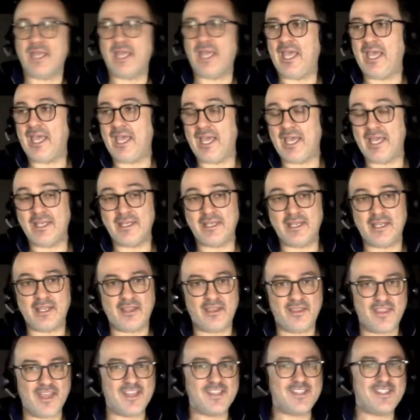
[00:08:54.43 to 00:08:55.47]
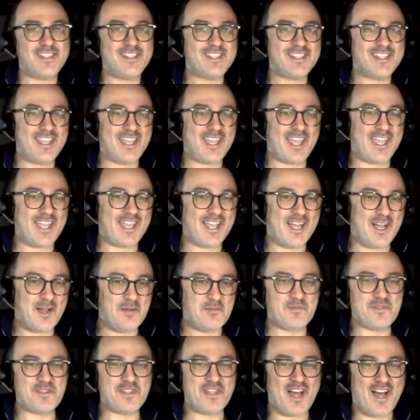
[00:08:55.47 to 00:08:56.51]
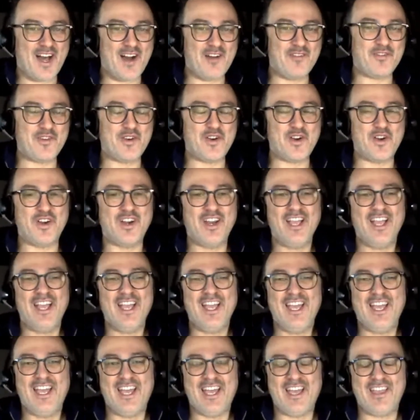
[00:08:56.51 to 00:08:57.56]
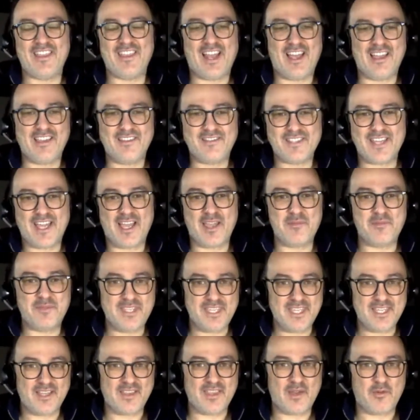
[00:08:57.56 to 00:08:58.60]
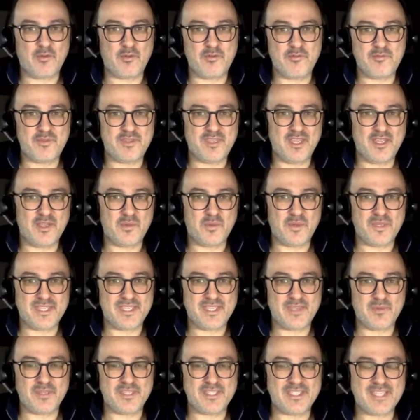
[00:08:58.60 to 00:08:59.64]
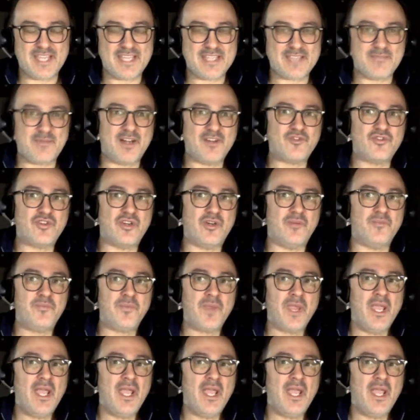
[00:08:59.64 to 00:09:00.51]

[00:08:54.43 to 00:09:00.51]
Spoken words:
And thus comes the offer, the lifetime deal that we did with SaaS Mantra.